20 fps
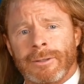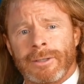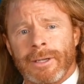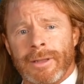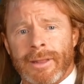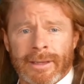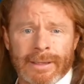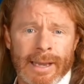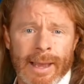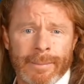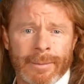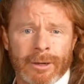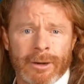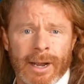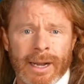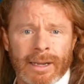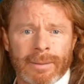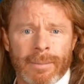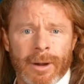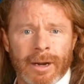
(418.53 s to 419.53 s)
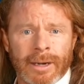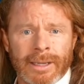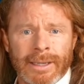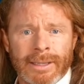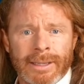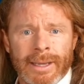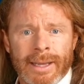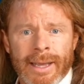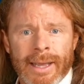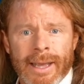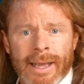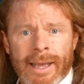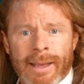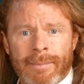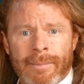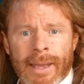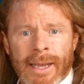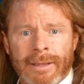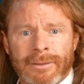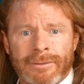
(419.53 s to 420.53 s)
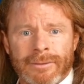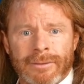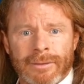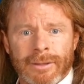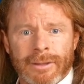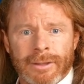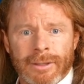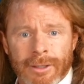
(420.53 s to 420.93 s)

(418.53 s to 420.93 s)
to the Democratic Party. It makes